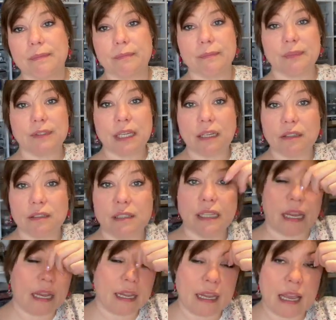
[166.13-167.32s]
Singles
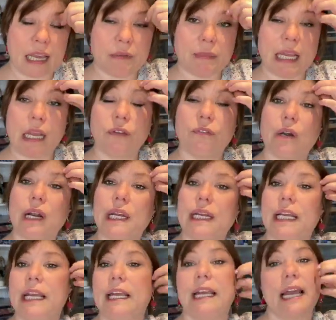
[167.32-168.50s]
Day and Black
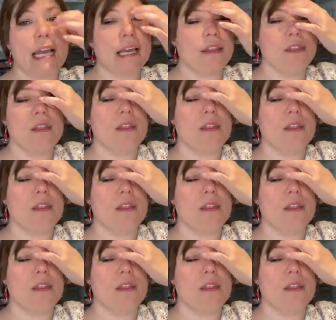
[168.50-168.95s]
Friday, and